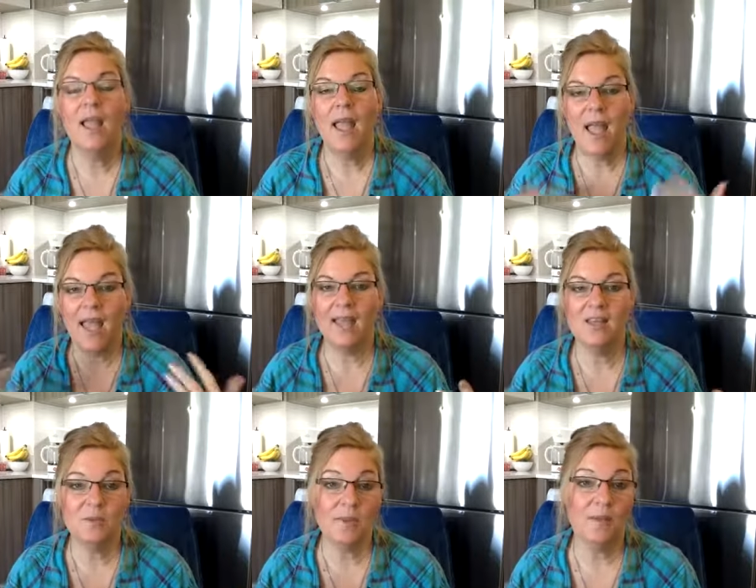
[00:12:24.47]
and
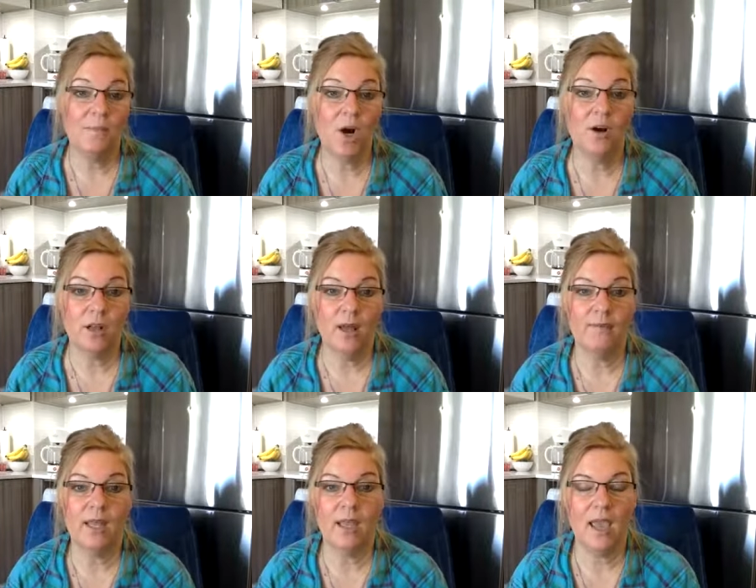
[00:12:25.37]
to be a part of
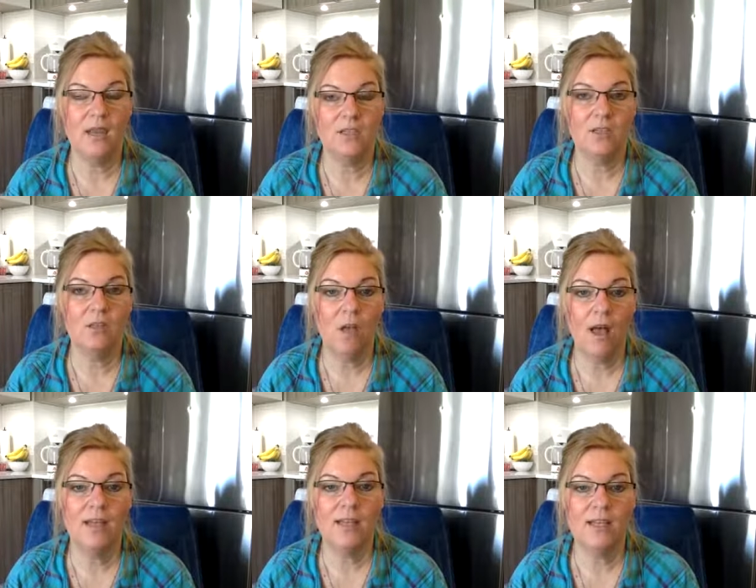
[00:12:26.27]
it and it's a
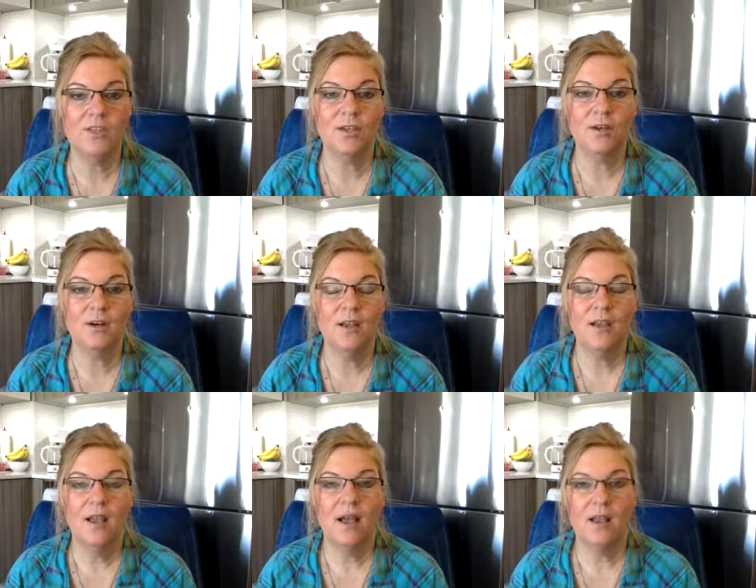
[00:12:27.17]
lot easier
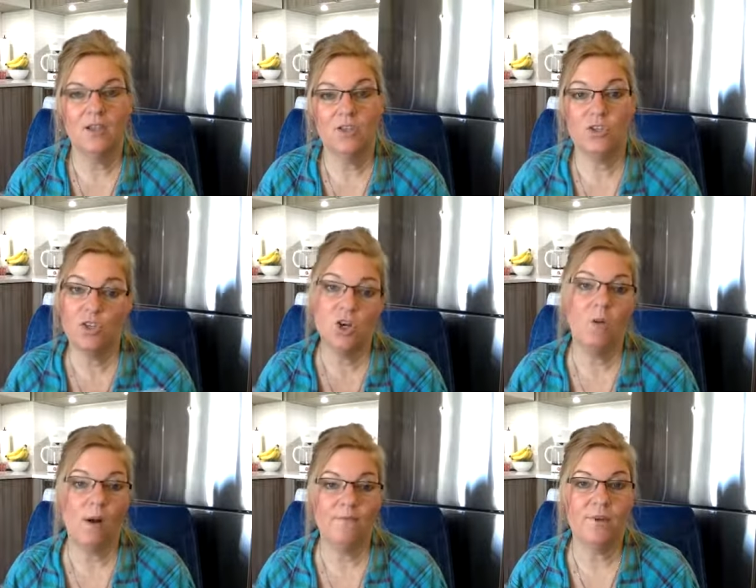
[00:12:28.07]
uh, to just show
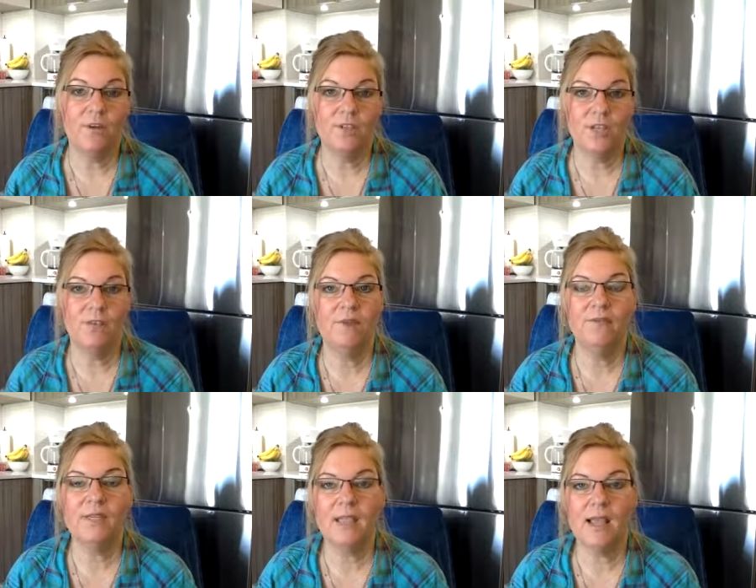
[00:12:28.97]
up for yourself
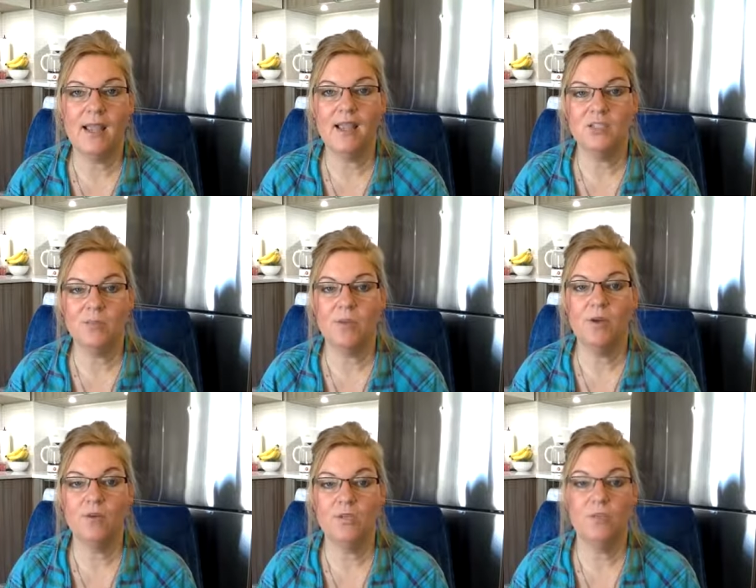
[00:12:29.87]
every day as
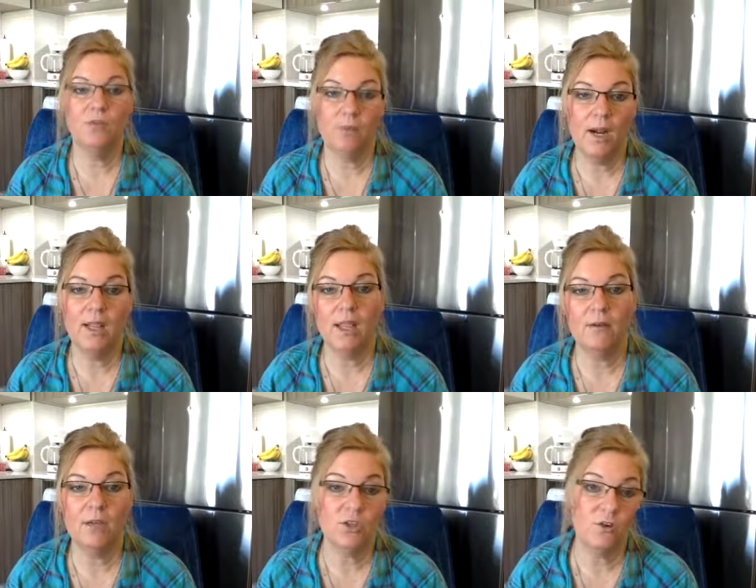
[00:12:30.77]
opposed to running out
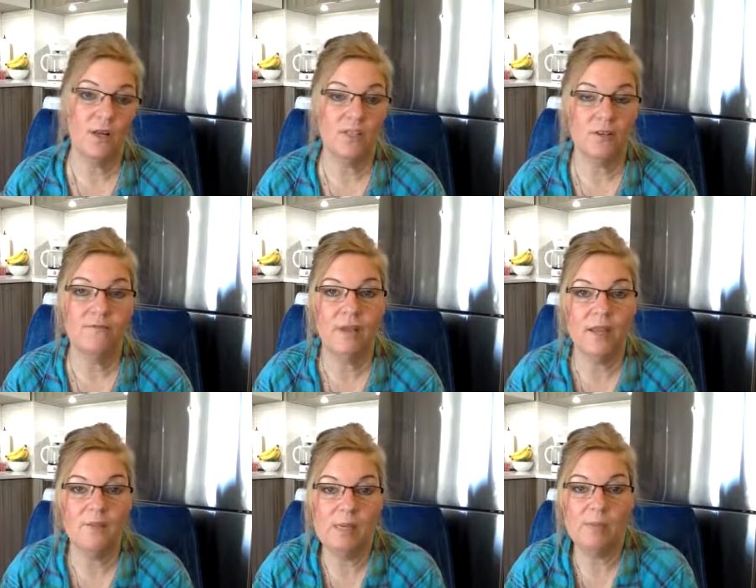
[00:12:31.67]
and trying to
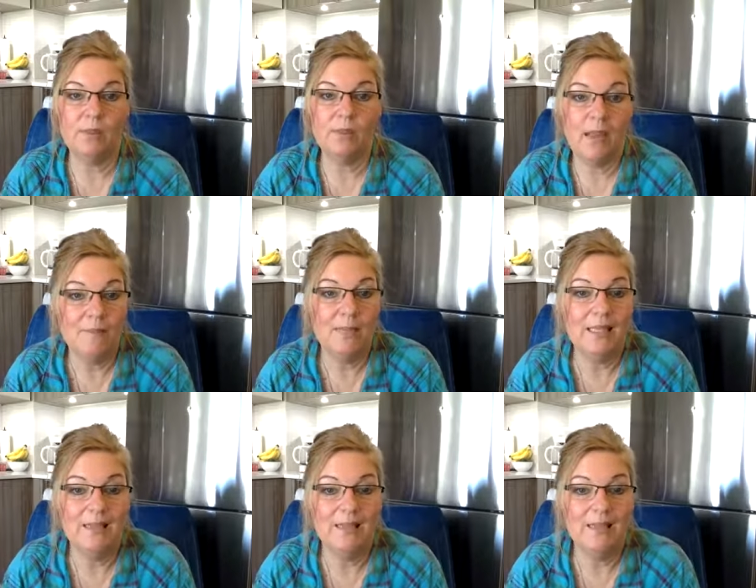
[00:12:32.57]
find people. I mean,